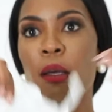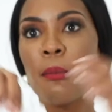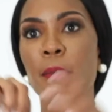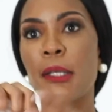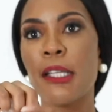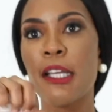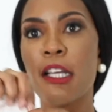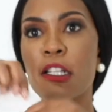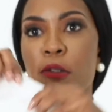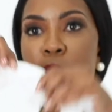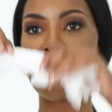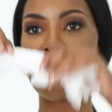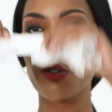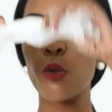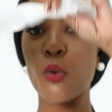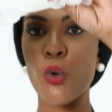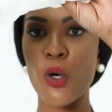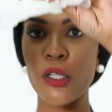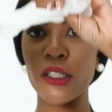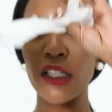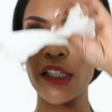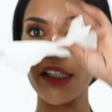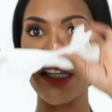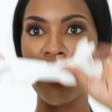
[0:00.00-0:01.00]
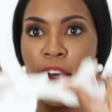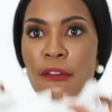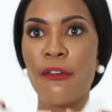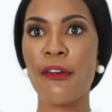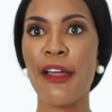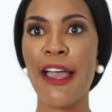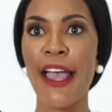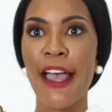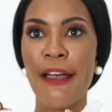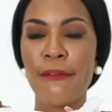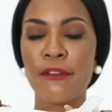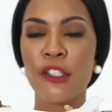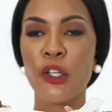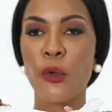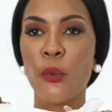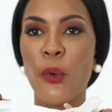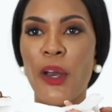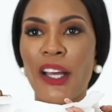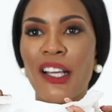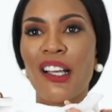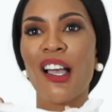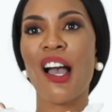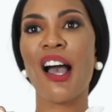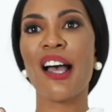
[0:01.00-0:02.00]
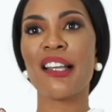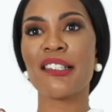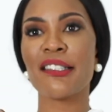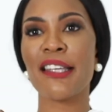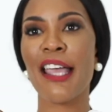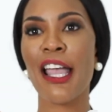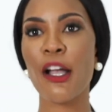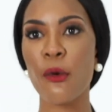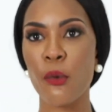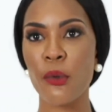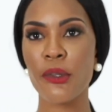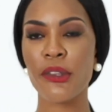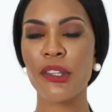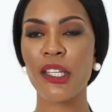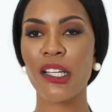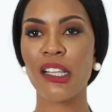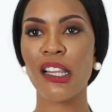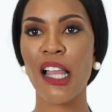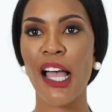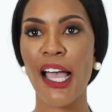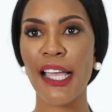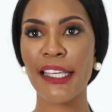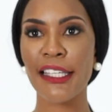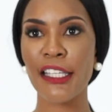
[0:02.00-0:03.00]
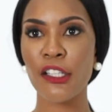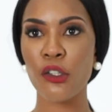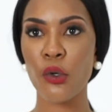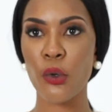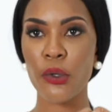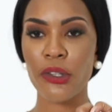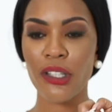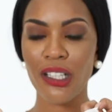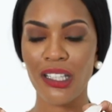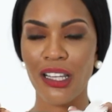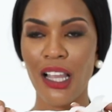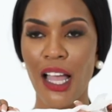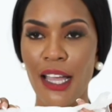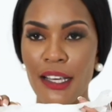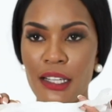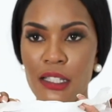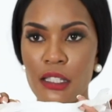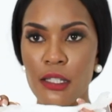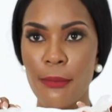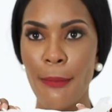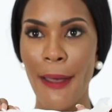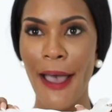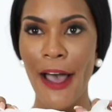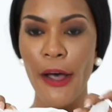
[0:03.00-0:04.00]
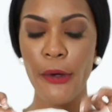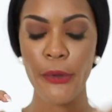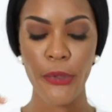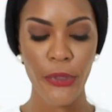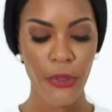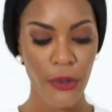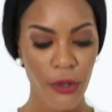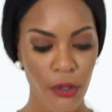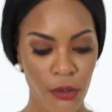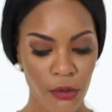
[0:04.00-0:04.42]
because we want to never have direct contact with the client or the client's mouth.